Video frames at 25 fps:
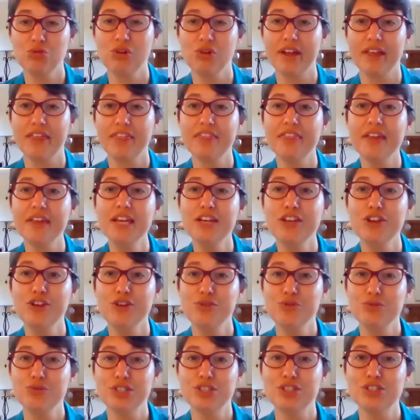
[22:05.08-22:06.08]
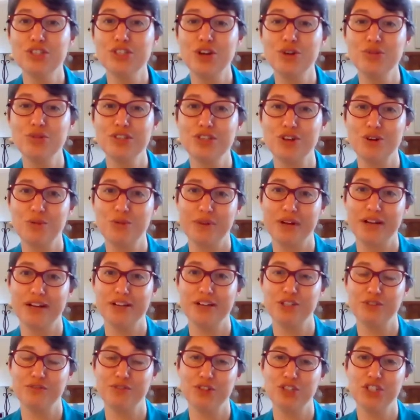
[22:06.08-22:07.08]
Joy, thank you so
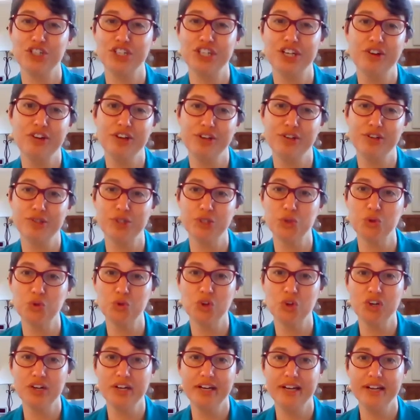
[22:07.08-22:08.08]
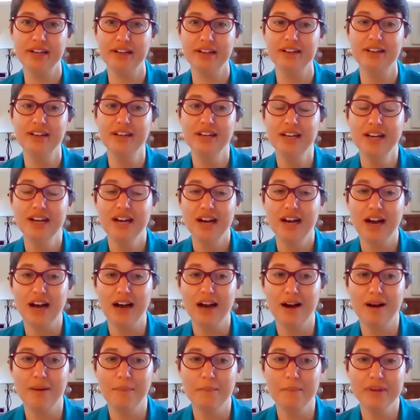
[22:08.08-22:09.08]
much for sharing your story and
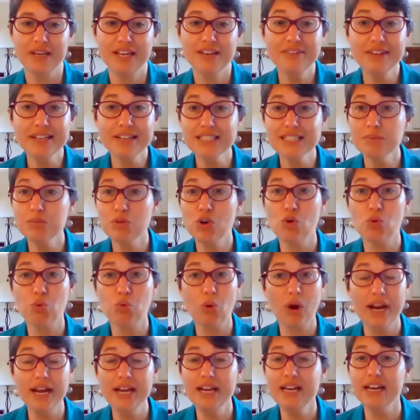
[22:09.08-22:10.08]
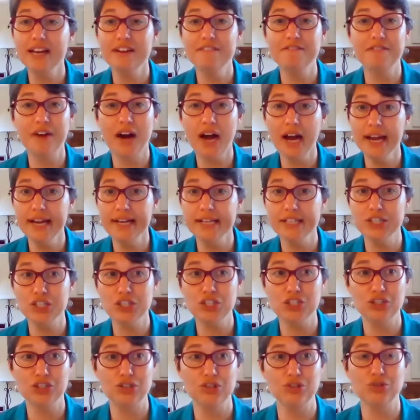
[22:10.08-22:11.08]
giving some great advice
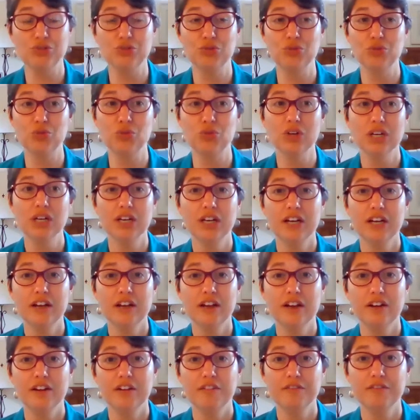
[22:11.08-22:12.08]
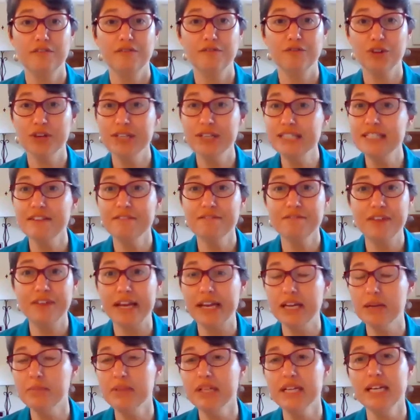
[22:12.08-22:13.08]
to friends and
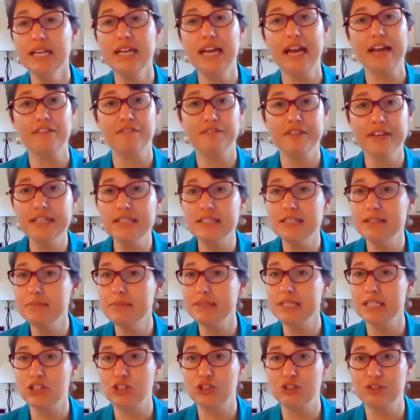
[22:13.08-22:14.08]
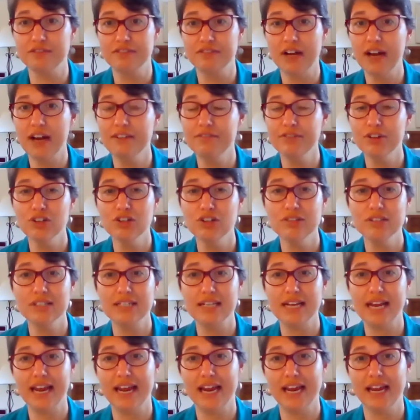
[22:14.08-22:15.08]
family and victims and survivors.
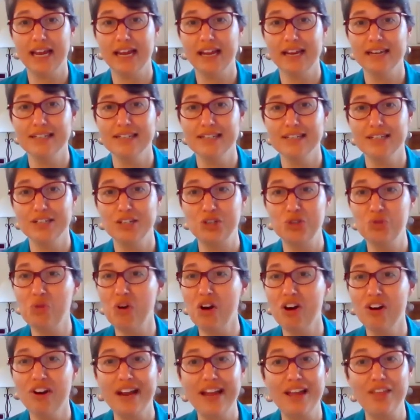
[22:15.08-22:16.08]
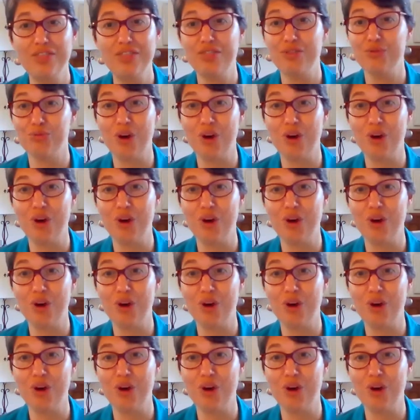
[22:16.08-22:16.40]
And you are a